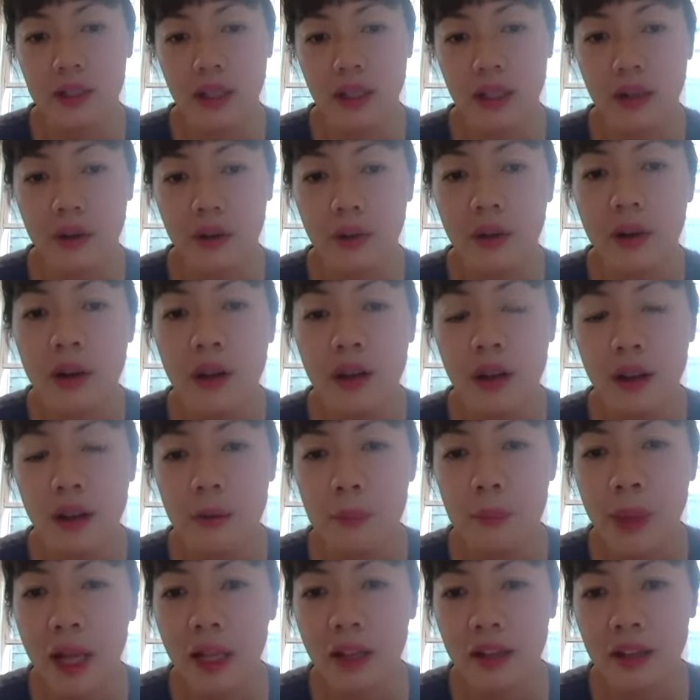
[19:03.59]
So
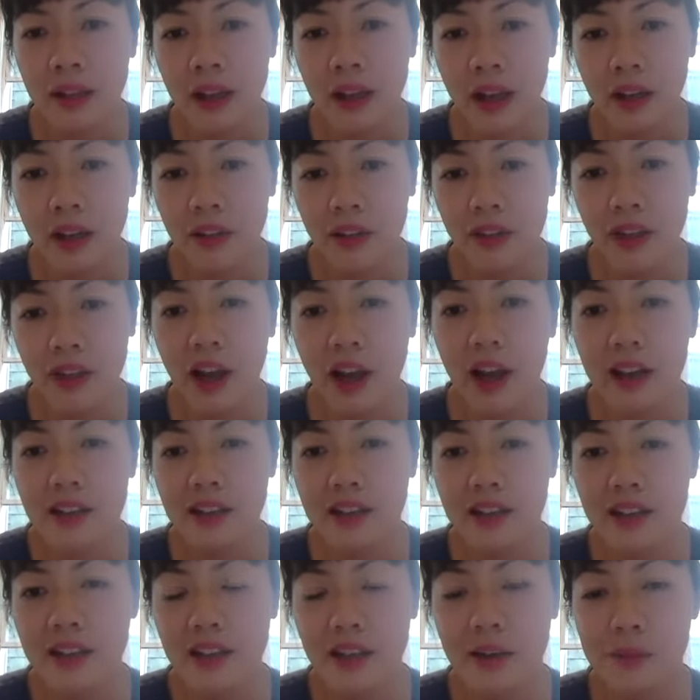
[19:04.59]
Mel and I
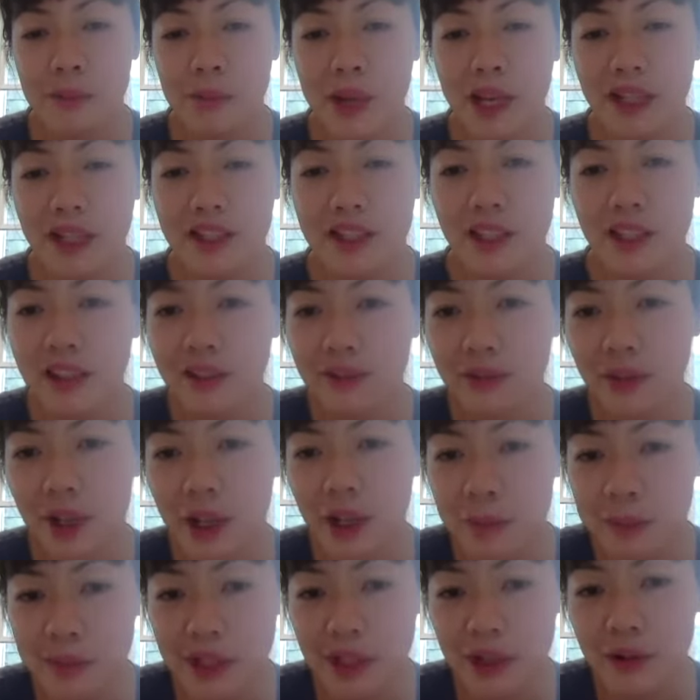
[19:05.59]
thought, you know, it makes sense for
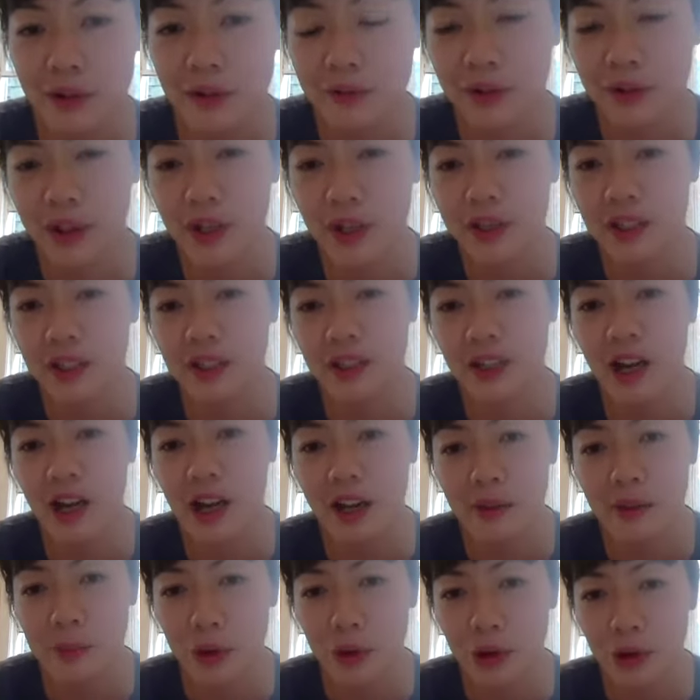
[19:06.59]
him to go first and
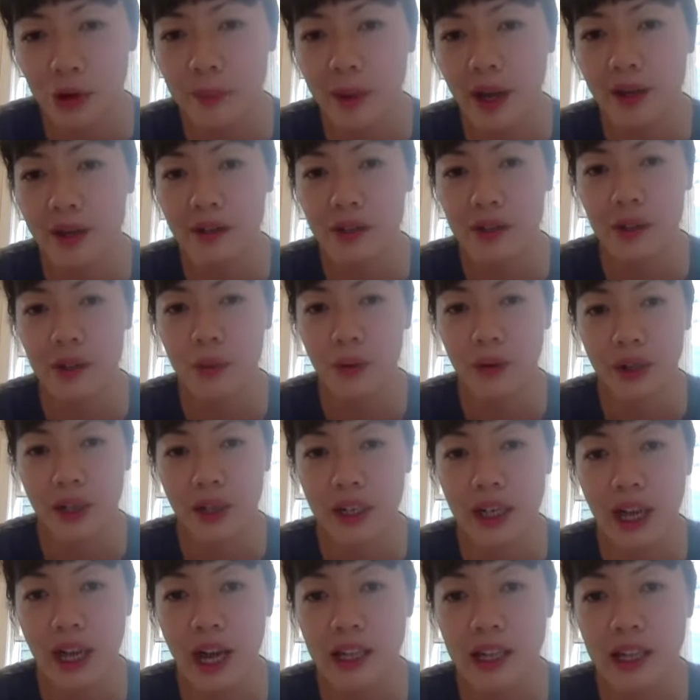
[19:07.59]
talk more about new
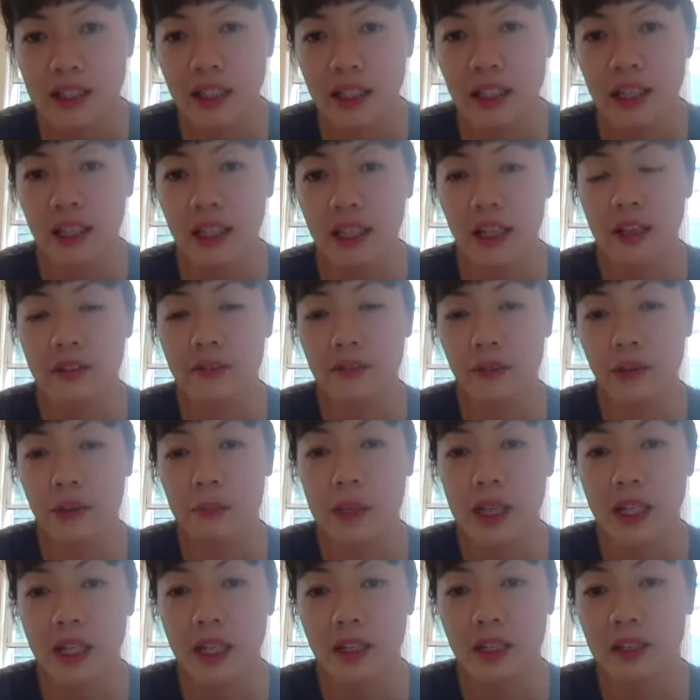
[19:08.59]
organizing and for
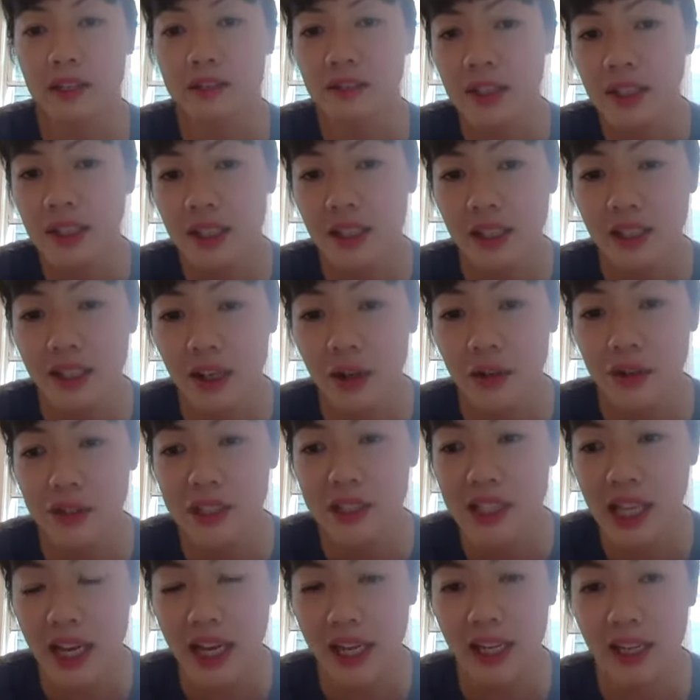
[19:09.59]
me to go
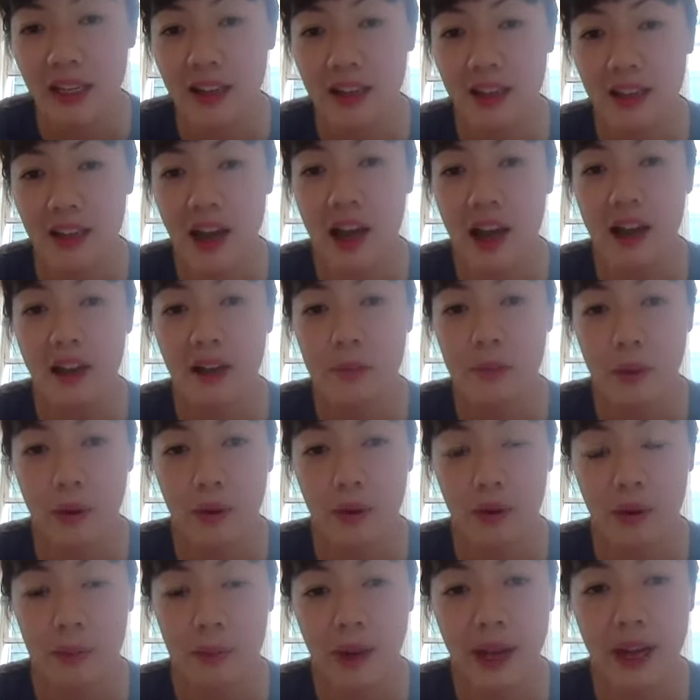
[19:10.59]
second, talk
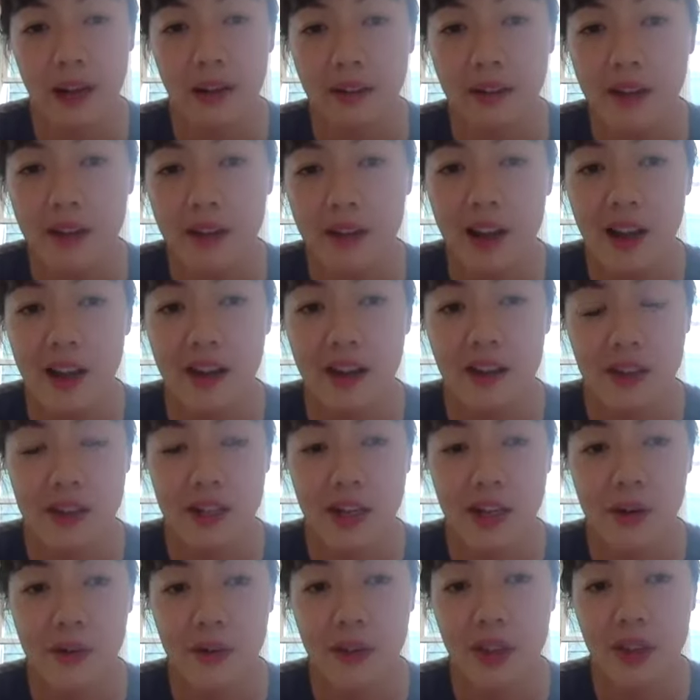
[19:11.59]
more about,
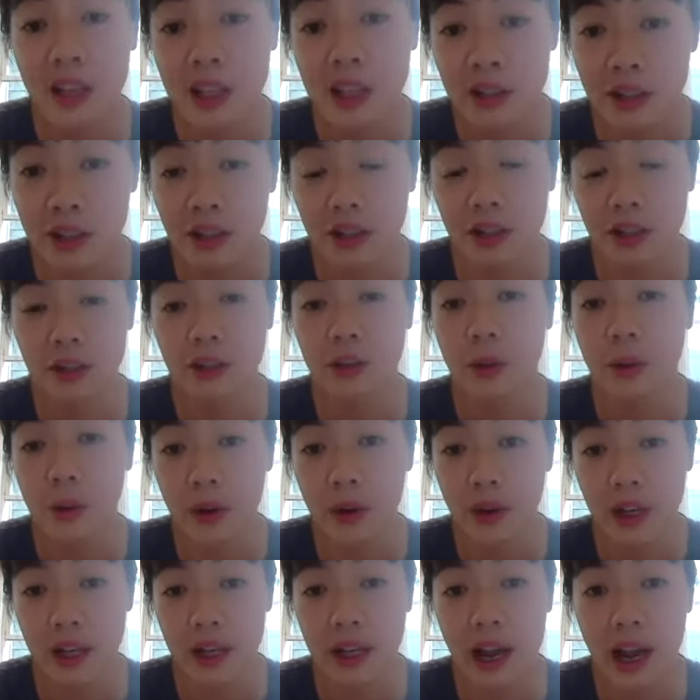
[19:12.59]
you know, the internal
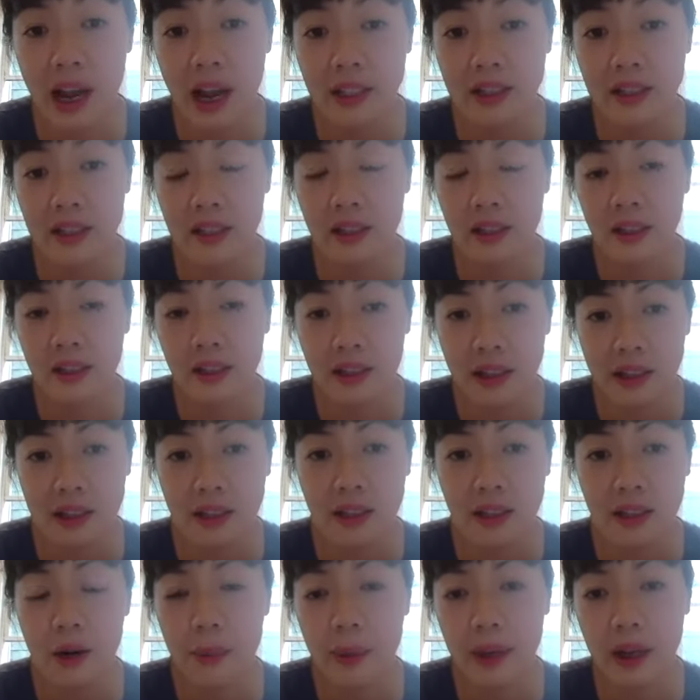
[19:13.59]
organizing that's
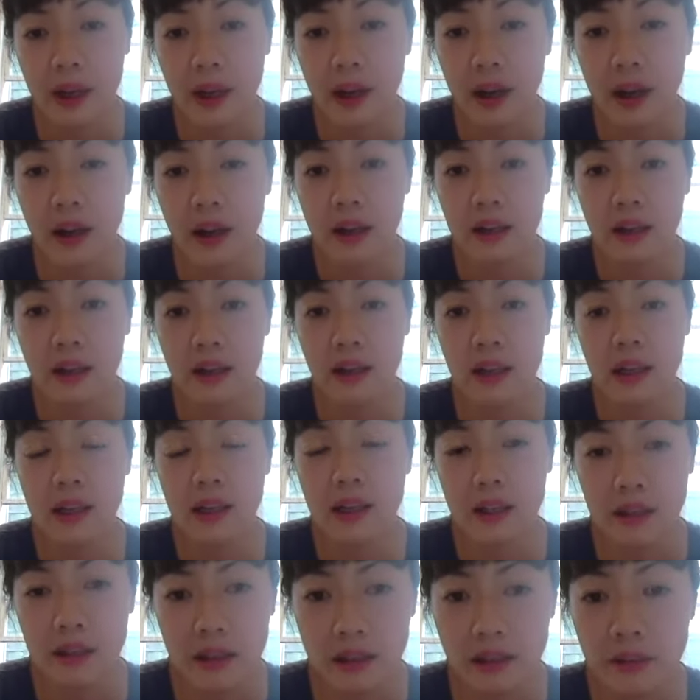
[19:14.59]
going on
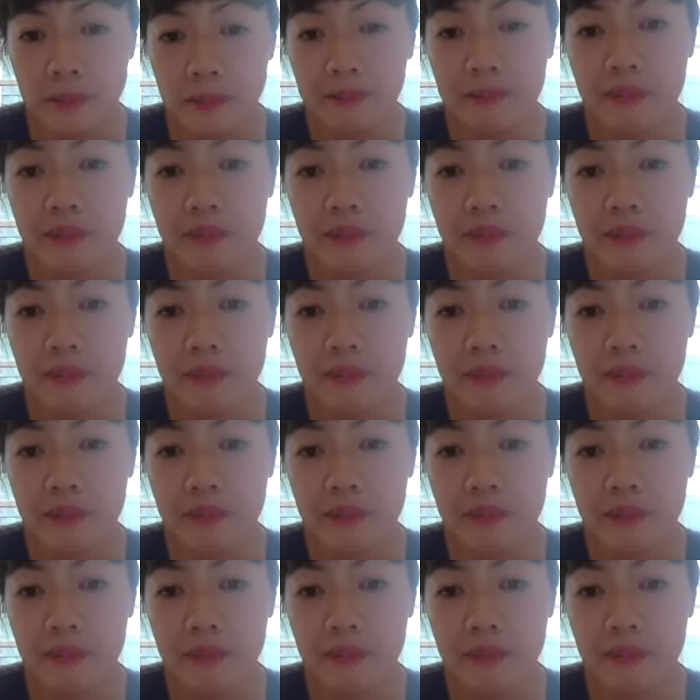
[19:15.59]
in